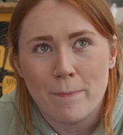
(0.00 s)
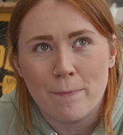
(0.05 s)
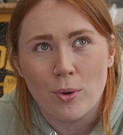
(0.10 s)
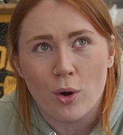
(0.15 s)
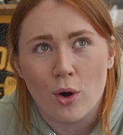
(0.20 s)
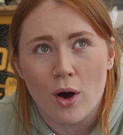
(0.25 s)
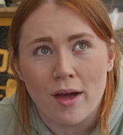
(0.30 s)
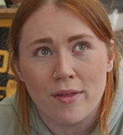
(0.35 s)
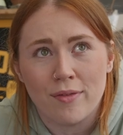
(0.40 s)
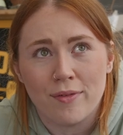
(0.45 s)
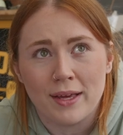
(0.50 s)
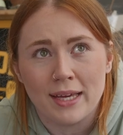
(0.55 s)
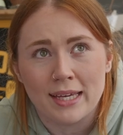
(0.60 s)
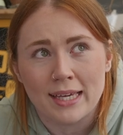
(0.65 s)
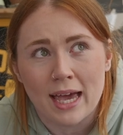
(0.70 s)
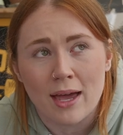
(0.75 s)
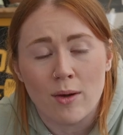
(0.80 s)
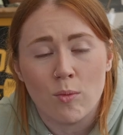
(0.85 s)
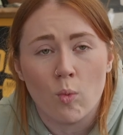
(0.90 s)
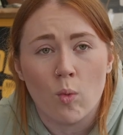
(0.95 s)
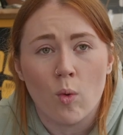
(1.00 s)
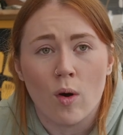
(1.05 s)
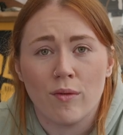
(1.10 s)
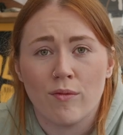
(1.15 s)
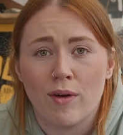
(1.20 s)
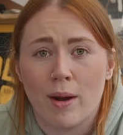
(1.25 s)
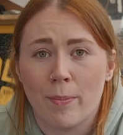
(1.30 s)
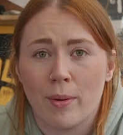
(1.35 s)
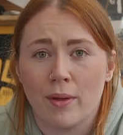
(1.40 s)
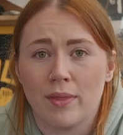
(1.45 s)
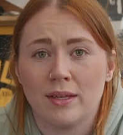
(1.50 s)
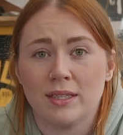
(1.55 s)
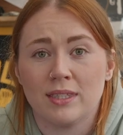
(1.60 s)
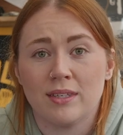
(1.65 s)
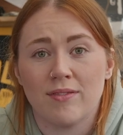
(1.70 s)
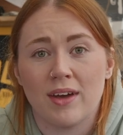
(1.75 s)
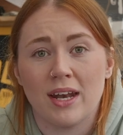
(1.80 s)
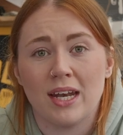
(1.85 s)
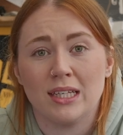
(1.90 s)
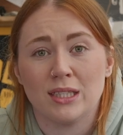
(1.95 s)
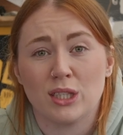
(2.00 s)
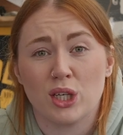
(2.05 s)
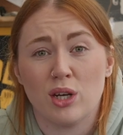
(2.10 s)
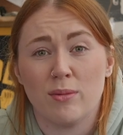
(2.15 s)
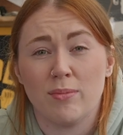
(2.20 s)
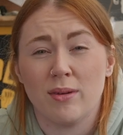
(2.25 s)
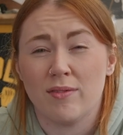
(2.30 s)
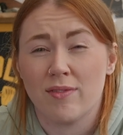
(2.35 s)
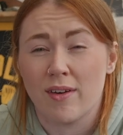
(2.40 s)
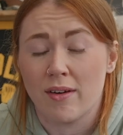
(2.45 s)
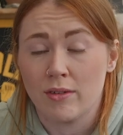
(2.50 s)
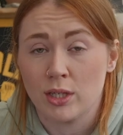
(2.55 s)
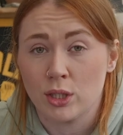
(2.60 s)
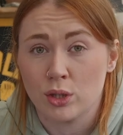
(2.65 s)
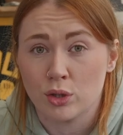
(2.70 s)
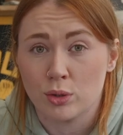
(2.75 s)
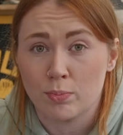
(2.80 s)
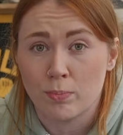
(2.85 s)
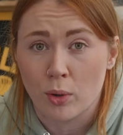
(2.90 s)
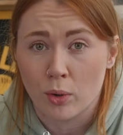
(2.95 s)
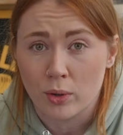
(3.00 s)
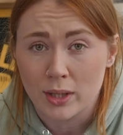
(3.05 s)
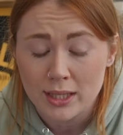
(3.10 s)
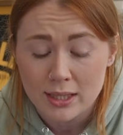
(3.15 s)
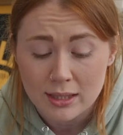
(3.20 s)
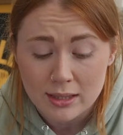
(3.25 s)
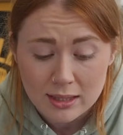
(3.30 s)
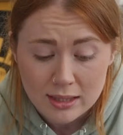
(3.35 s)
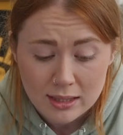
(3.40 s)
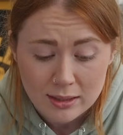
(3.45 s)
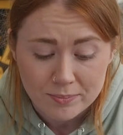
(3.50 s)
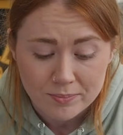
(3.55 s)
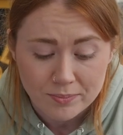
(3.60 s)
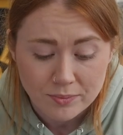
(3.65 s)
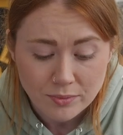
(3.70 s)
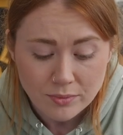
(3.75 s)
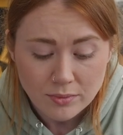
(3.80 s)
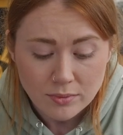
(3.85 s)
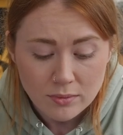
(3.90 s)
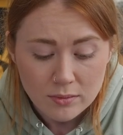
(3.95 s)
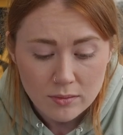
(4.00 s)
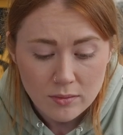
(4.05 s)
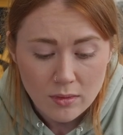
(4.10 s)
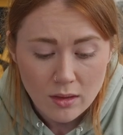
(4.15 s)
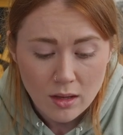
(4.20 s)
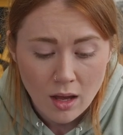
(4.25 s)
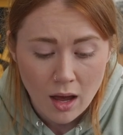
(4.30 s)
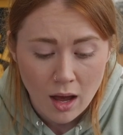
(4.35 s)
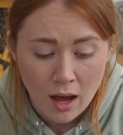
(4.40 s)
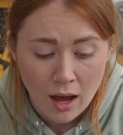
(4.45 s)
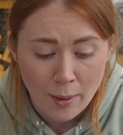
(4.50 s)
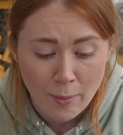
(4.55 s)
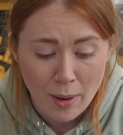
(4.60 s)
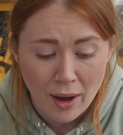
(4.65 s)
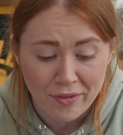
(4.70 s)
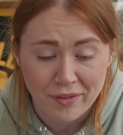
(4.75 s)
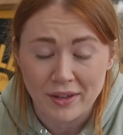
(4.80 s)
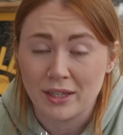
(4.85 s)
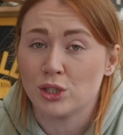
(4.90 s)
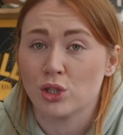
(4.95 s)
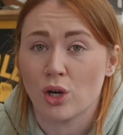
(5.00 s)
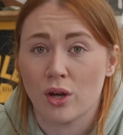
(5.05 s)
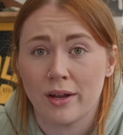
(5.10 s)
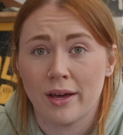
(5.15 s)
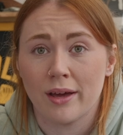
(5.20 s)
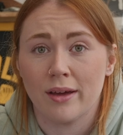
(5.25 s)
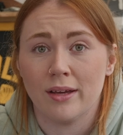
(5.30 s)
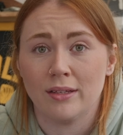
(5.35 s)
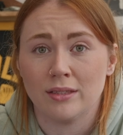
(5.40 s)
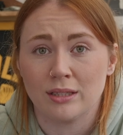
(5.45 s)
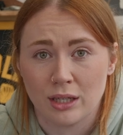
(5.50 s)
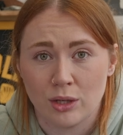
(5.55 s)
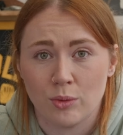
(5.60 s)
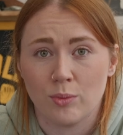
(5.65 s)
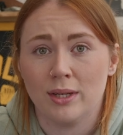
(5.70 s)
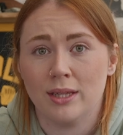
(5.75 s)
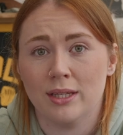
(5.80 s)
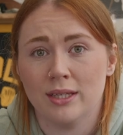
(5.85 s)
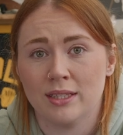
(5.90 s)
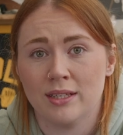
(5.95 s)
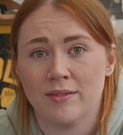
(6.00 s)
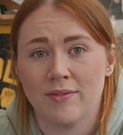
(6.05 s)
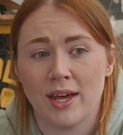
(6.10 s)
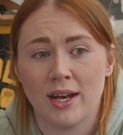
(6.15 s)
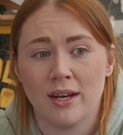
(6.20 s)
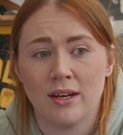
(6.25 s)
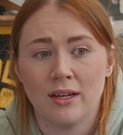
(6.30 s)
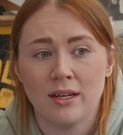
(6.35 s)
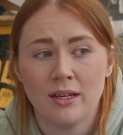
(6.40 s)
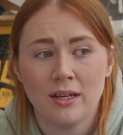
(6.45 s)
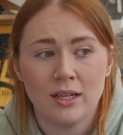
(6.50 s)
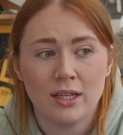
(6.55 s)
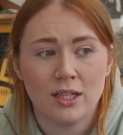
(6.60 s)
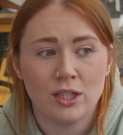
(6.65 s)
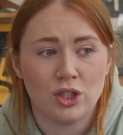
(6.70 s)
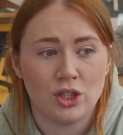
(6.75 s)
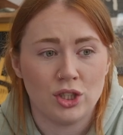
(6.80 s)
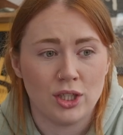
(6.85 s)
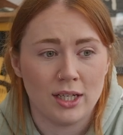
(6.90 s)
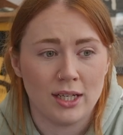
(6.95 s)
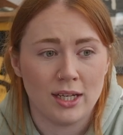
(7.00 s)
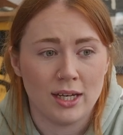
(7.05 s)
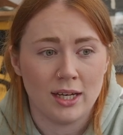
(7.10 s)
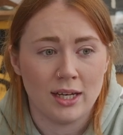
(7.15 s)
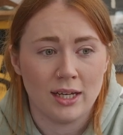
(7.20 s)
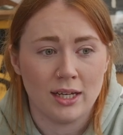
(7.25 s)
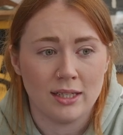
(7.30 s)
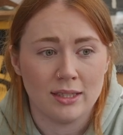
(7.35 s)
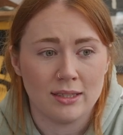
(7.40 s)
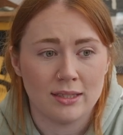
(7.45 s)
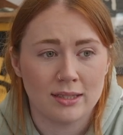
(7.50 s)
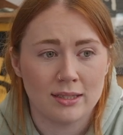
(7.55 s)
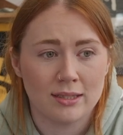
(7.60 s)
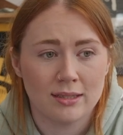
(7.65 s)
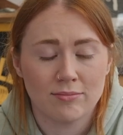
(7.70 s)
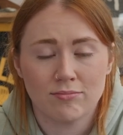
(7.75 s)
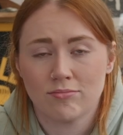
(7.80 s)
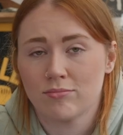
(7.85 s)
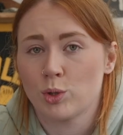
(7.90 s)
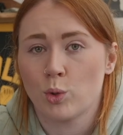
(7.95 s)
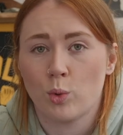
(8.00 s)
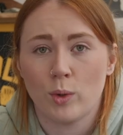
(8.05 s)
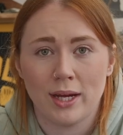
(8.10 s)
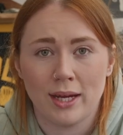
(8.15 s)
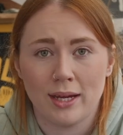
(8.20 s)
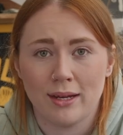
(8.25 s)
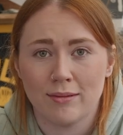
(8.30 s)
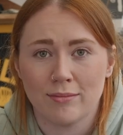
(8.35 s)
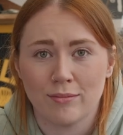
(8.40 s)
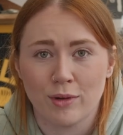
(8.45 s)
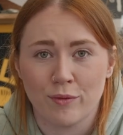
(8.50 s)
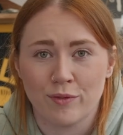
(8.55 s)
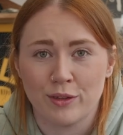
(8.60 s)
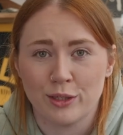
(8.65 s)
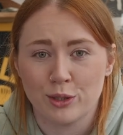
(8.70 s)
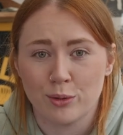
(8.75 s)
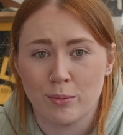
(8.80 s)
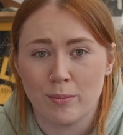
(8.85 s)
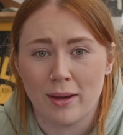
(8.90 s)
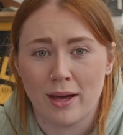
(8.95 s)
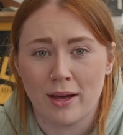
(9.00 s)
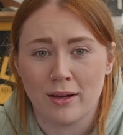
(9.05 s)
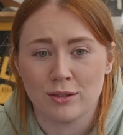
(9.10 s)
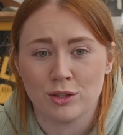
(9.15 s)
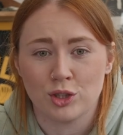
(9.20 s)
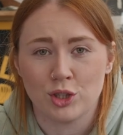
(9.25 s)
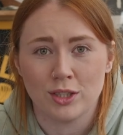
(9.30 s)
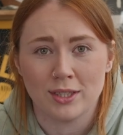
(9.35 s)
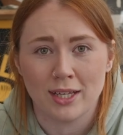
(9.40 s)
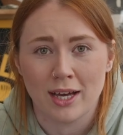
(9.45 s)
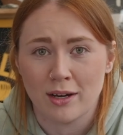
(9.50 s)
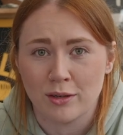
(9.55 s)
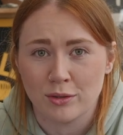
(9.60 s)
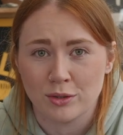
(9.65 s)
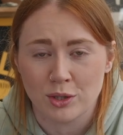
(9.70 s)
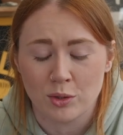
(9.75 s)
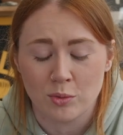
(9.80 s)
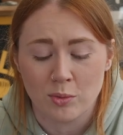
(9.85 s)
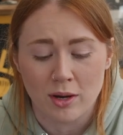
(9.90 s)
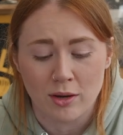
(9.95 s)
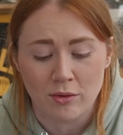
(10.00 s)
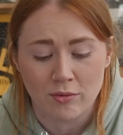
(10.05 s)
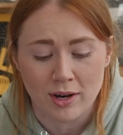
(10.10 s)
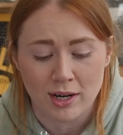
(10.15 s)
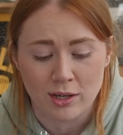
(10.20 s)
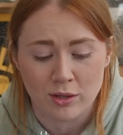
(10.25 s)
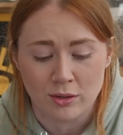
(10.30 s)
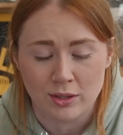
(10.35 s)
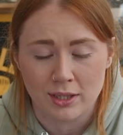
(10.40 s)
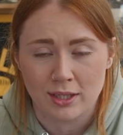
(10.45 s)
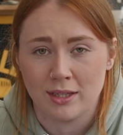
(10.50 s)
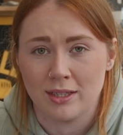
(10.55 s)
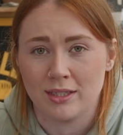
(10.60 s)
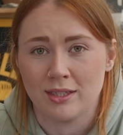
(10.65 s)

But I think getting one rep on this event is going to be very good points. I think Donna is going to win this event. She is queen of the dumbbell. She's held a world record in